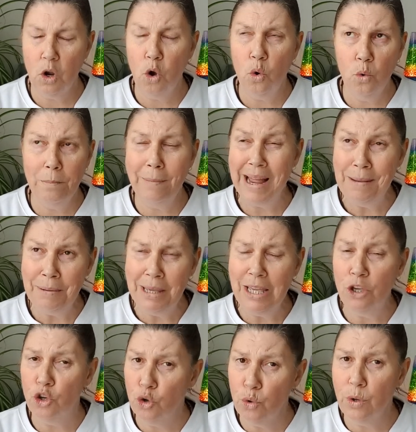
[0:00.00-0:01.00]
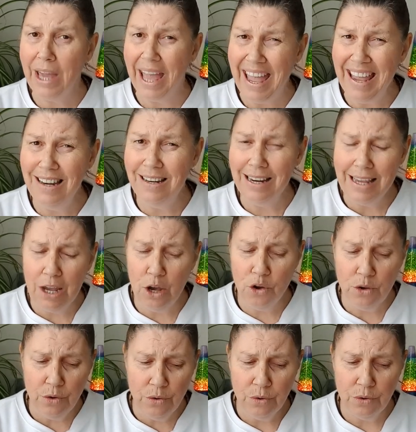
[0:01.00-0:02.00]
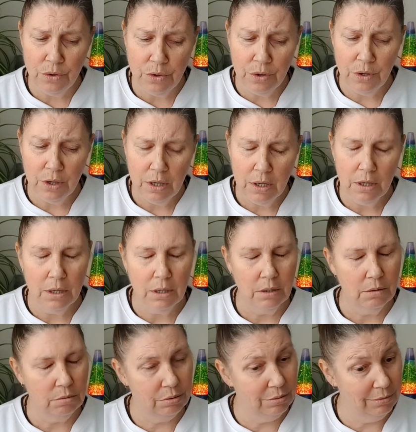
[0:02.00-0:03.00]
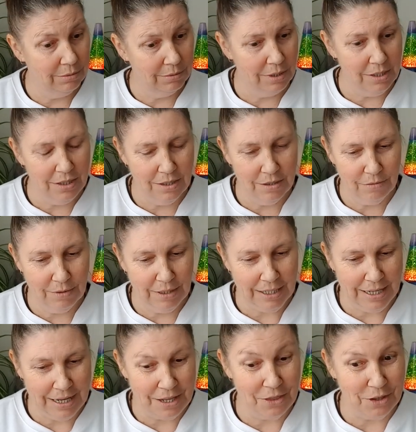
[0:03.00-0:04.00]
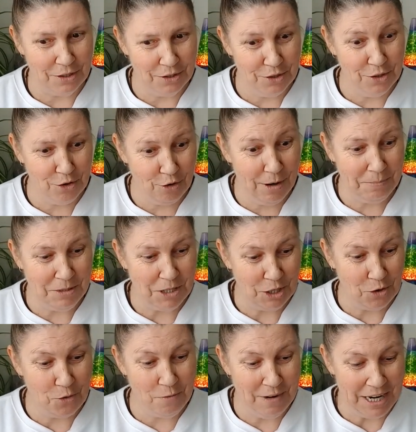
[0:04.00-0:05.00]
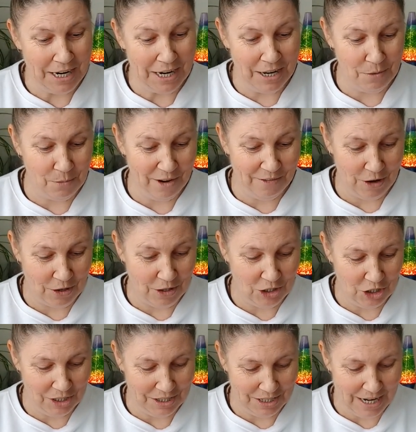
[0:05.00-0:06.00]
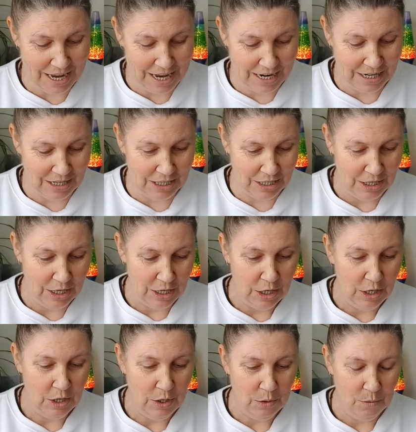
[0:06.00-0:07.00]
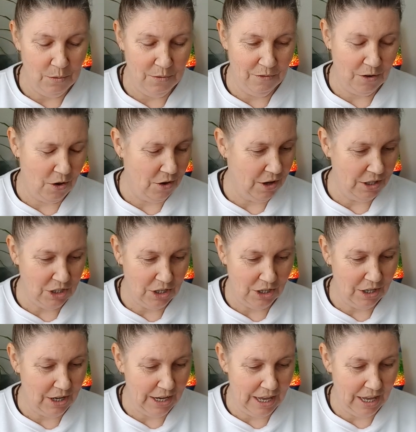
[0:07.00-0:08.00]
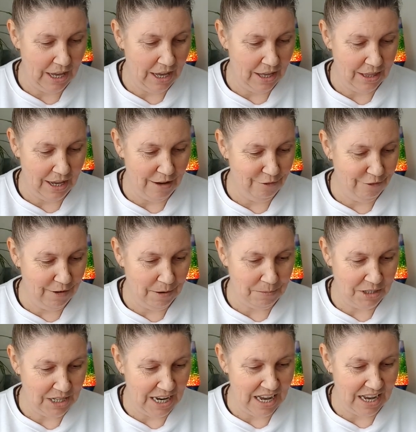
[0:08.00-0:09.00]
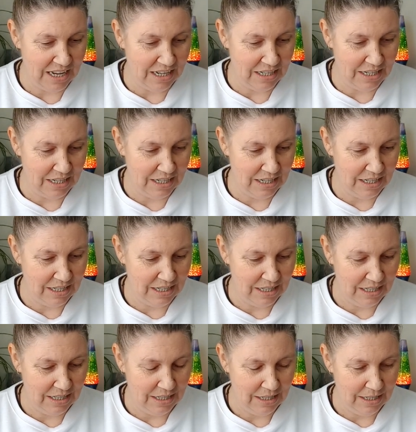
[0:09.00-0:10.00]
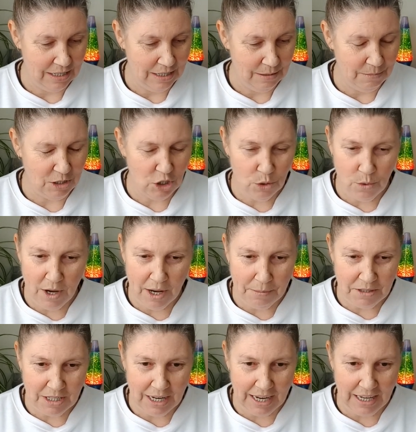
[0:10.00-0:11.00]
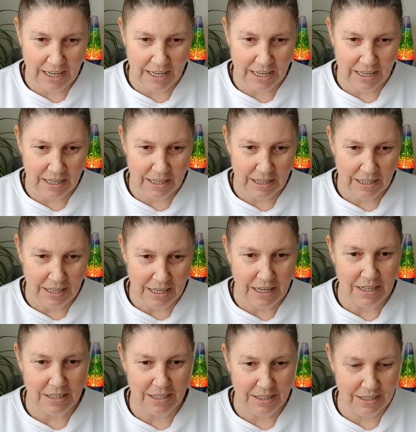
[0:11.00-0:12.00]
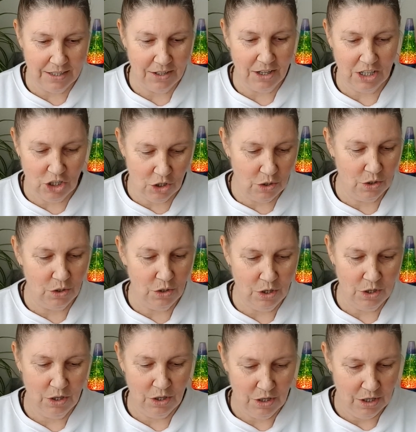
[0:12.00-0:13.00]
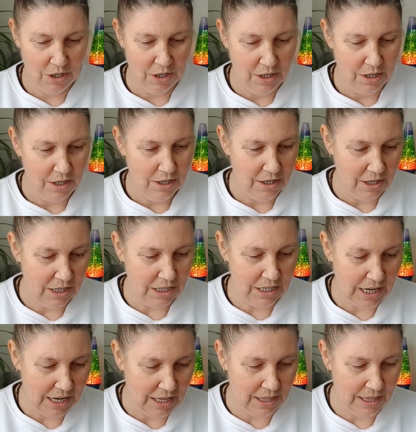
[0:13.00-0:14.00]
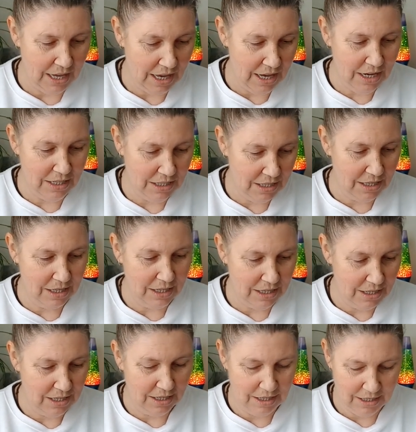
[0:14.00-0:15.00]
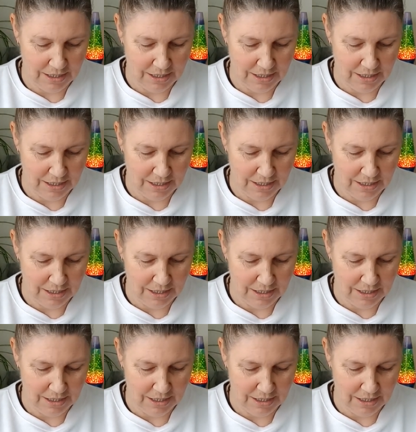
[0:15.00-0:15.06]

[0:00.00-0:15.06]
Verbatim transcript: Or maybe you can, Leo. Oh, this is really, this is cryptic already, and we've only just started. We've got, I don't like how that flipped out. But do I take it? Yes, I do. I take that.